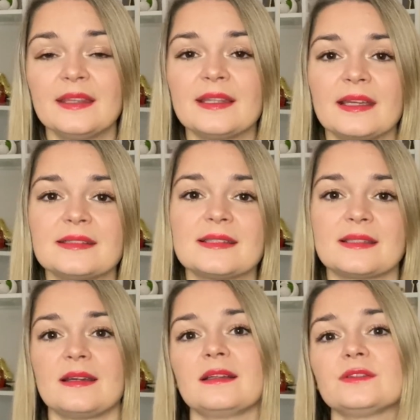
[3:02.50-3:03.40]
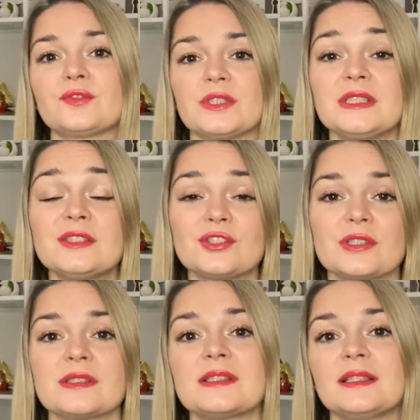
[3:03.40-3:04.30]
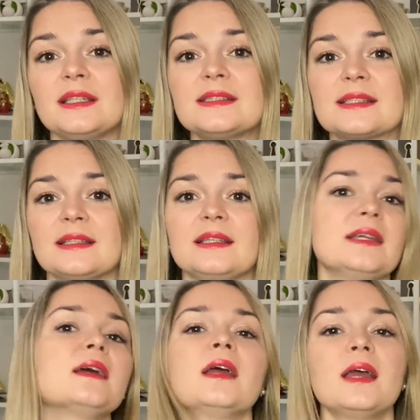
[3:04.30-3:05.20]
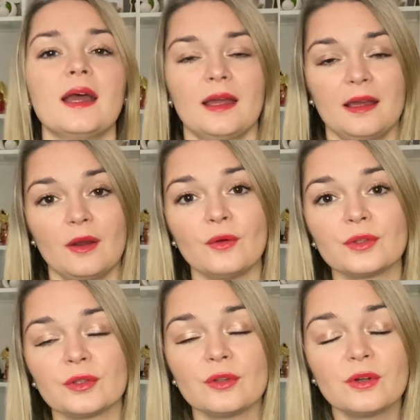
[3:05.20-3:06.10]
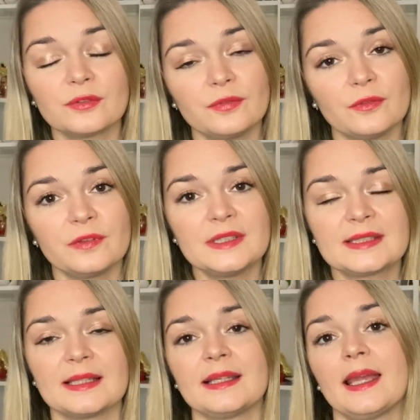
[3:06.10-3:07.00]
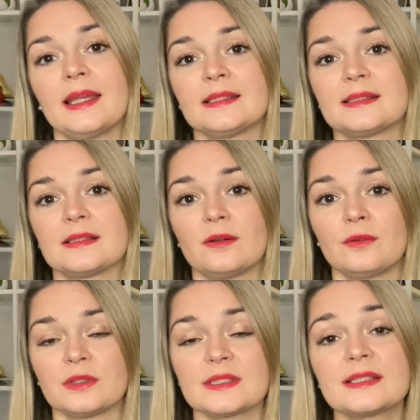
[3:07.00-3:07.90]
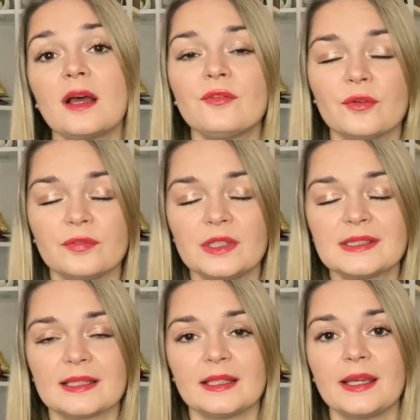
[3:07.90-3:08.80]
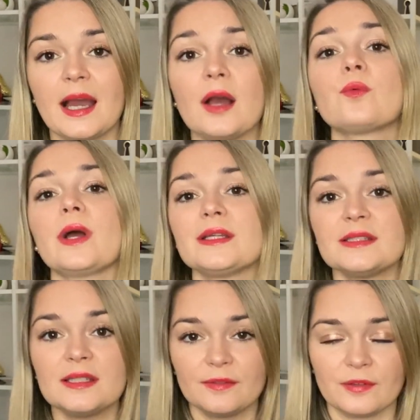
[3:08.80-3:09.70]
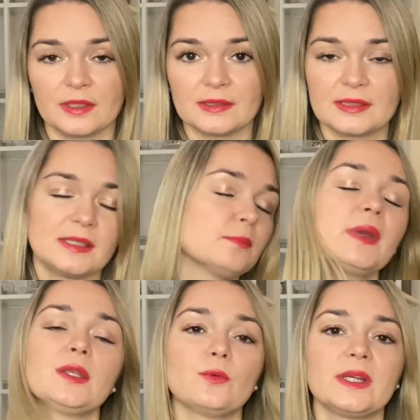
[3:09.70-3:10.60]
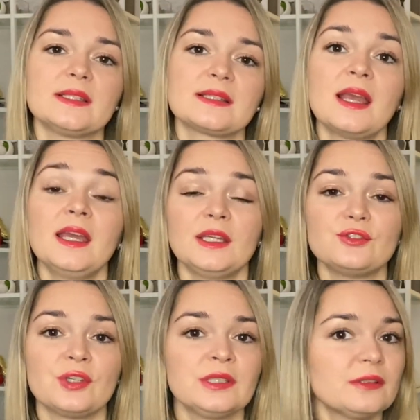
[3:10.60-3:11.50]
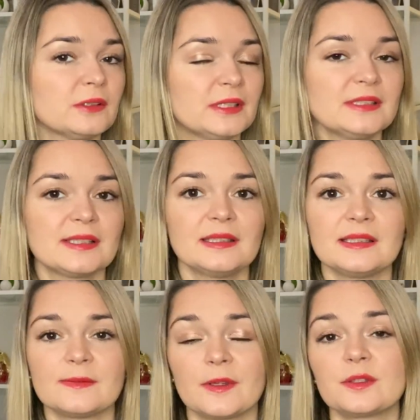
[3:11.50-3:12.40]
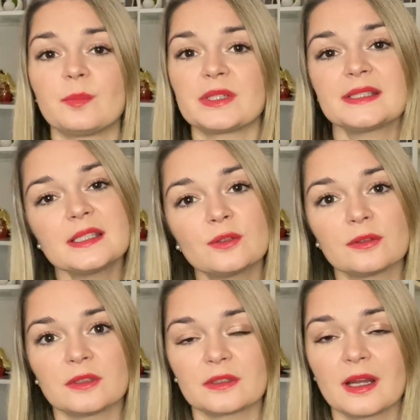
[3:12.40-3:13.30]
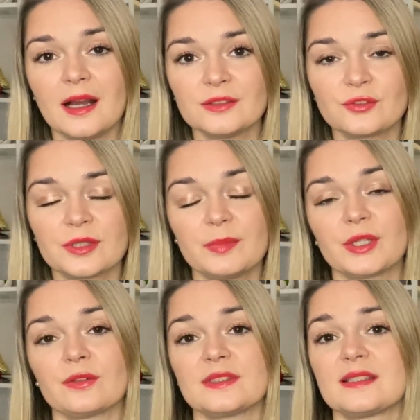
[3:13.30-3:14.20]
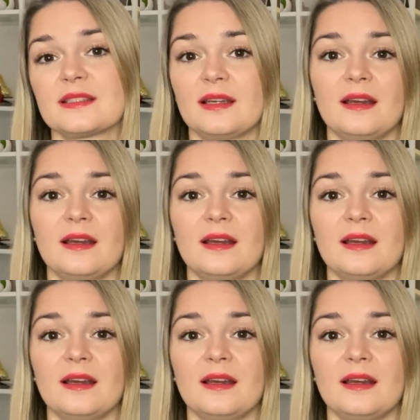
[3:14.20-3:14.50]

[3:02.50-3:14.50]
that traditions in Italy, on the north of Italy and on the south of Italy, are quite different in many ways. In general, Italy is a very particular country because